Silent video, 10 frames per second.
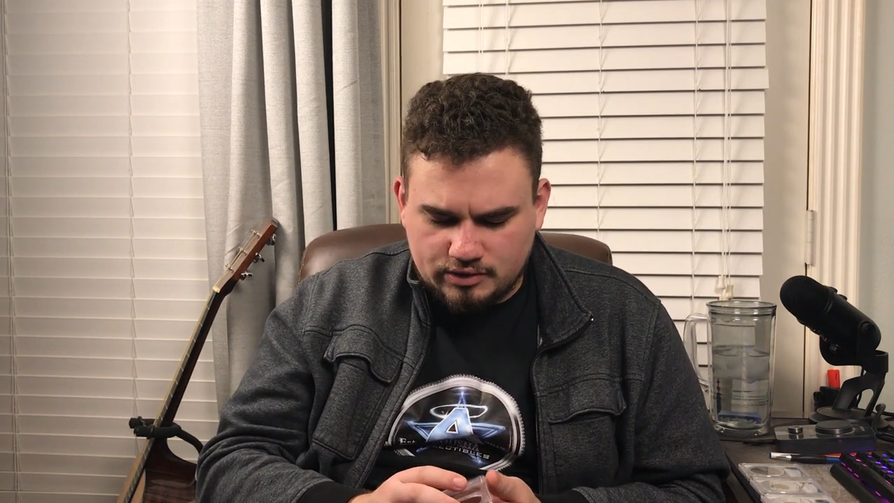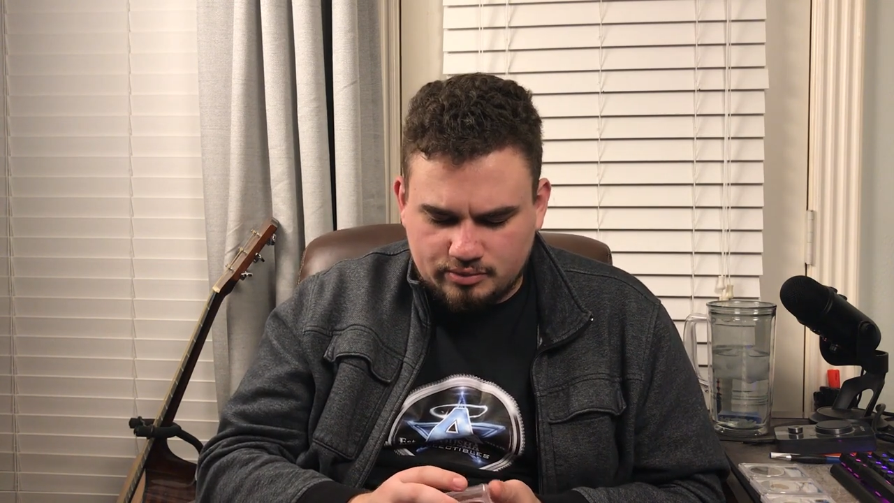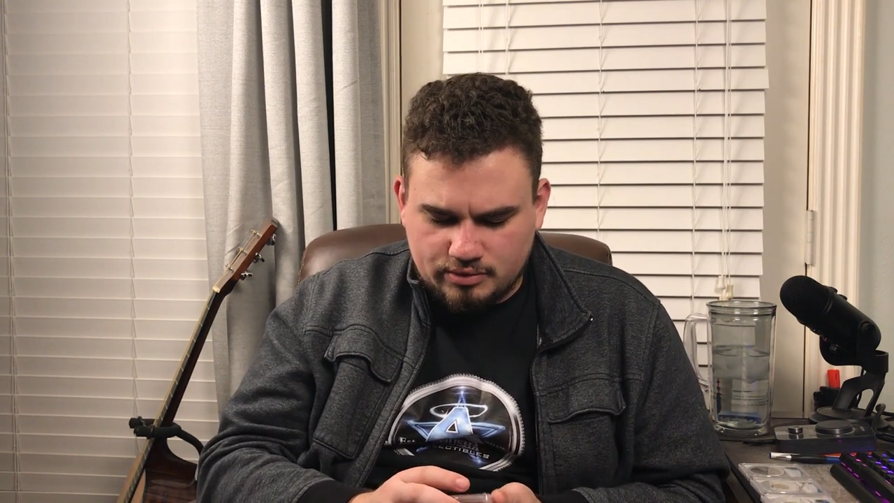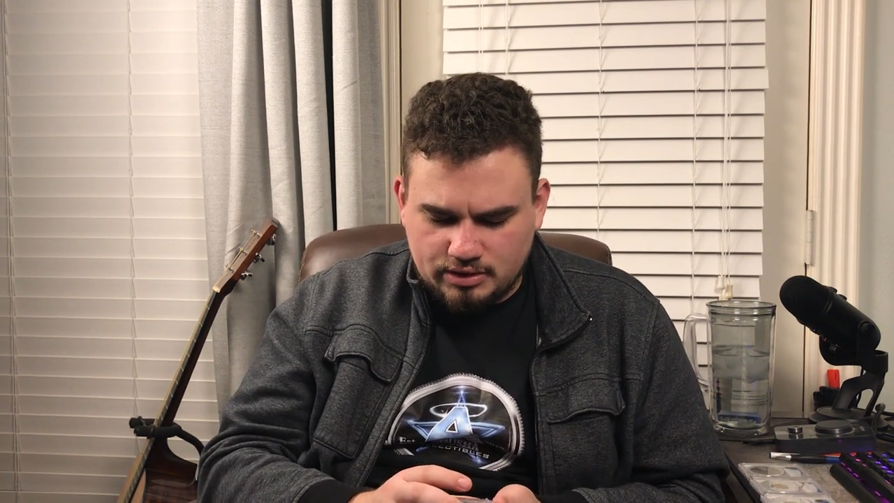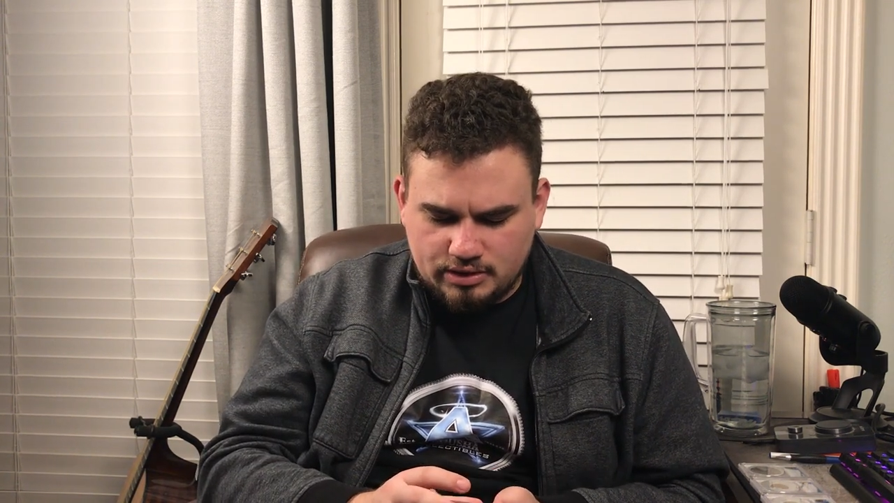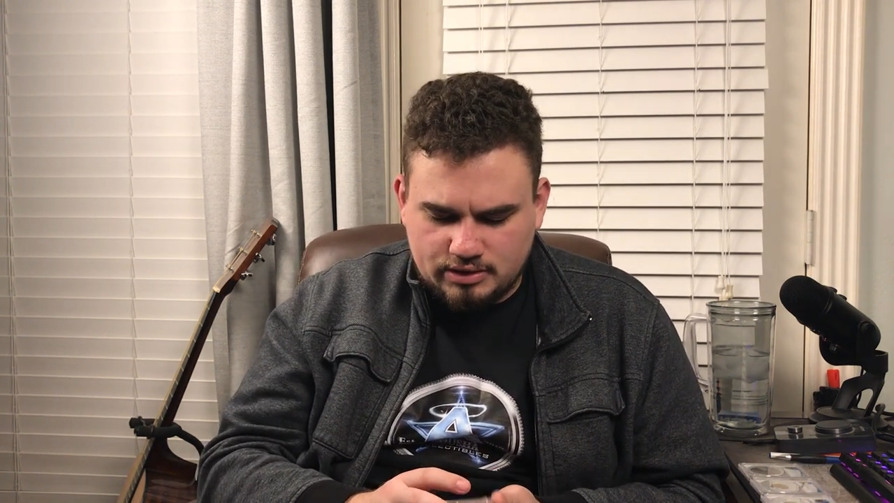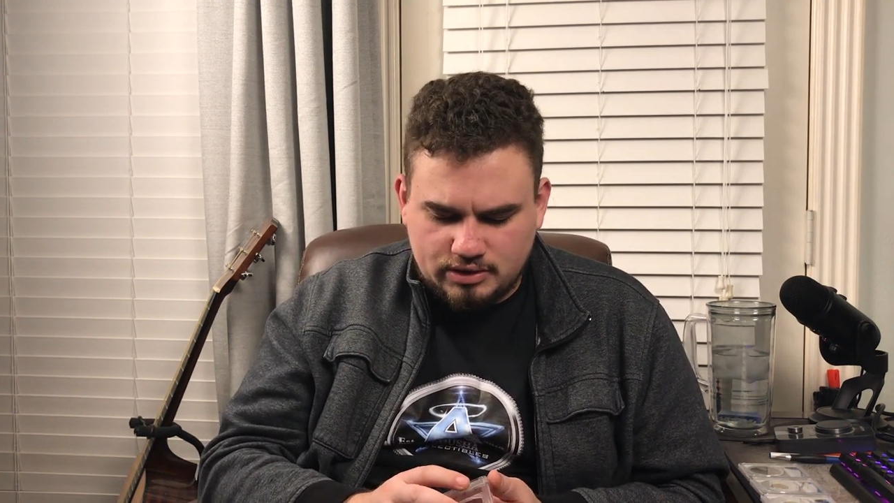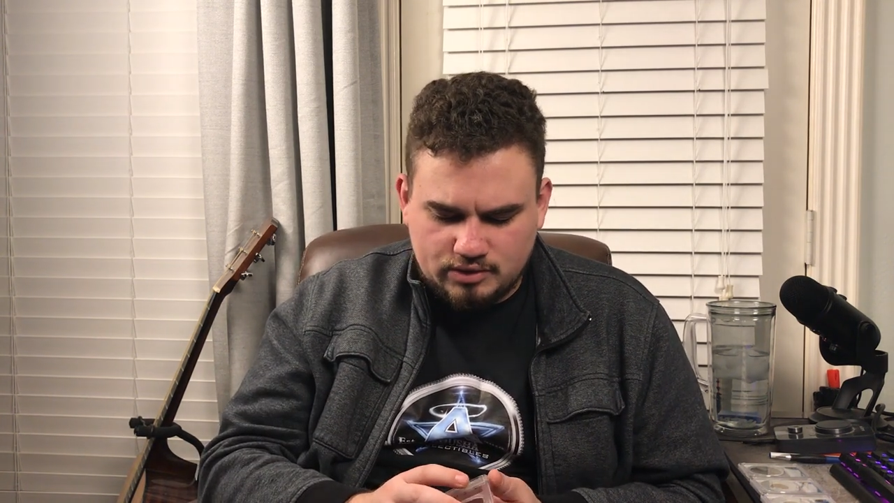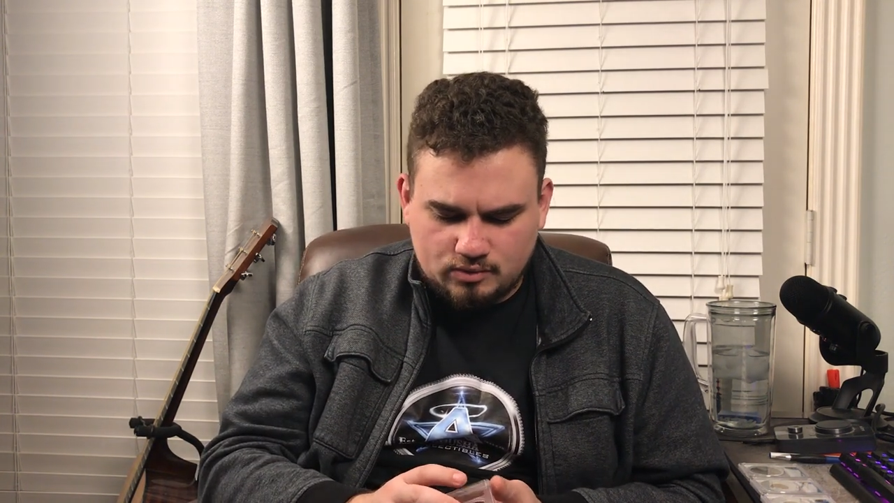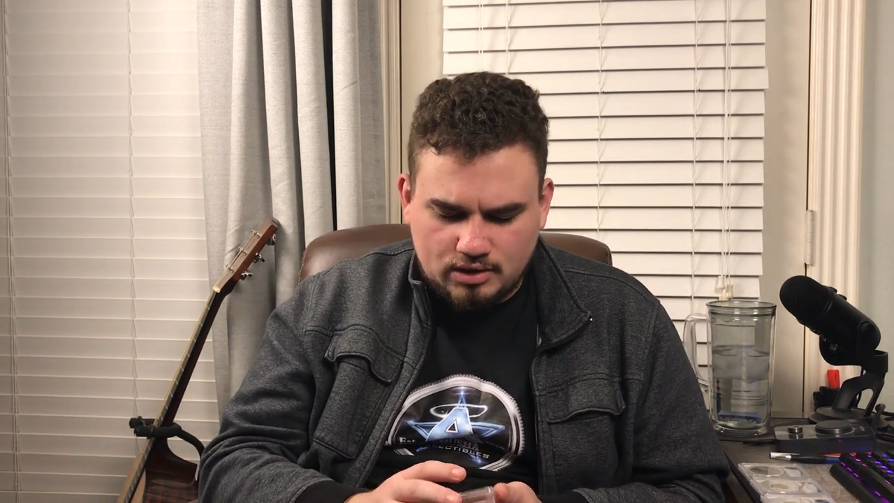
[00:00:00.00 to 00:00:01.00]
is pretty
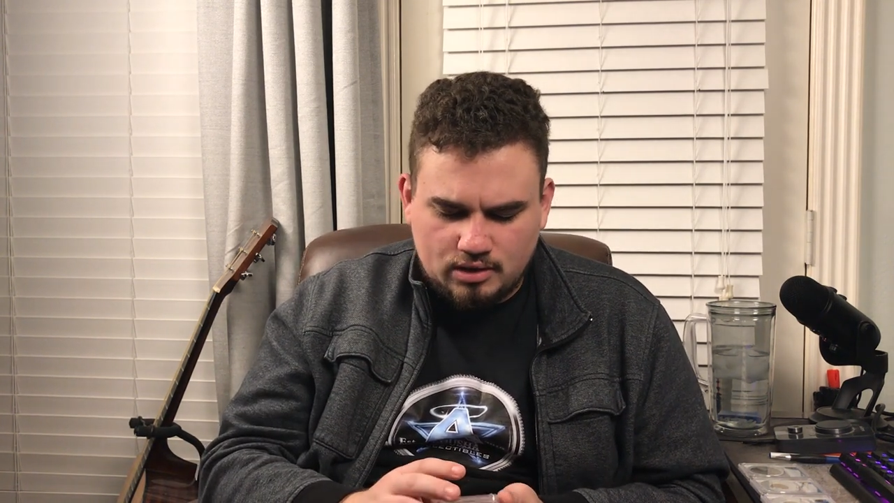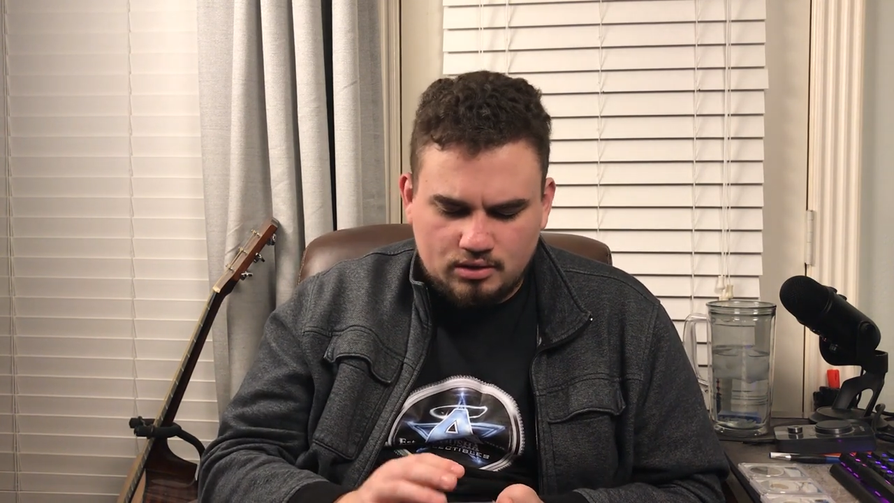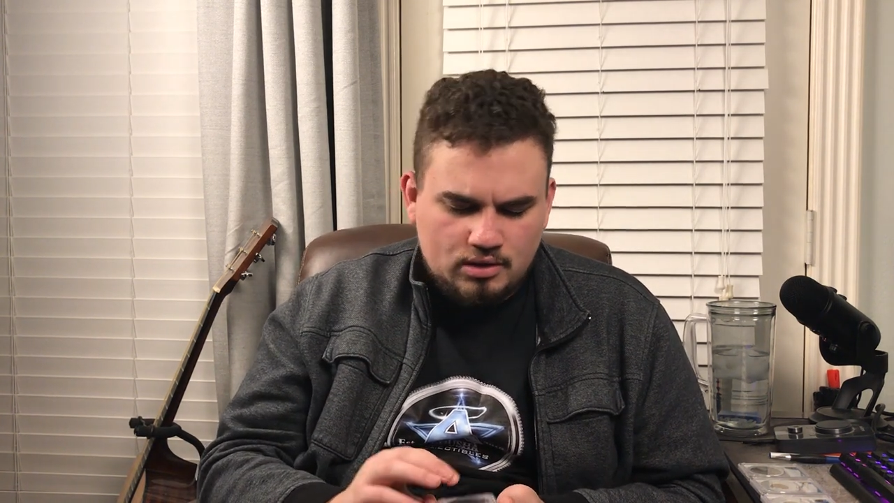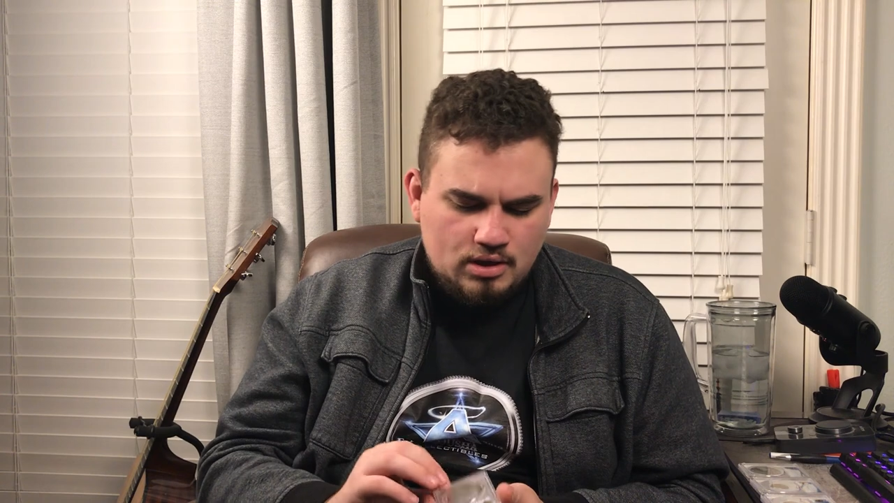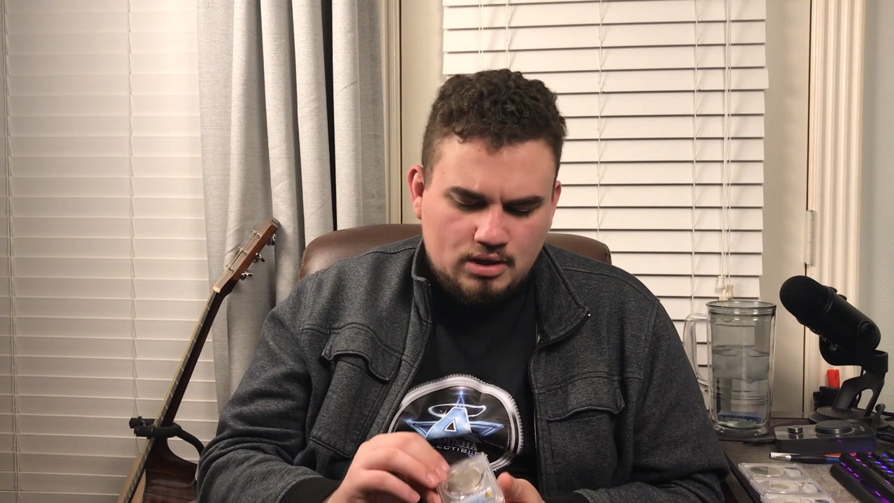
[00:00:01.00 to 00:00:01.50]
decent as well.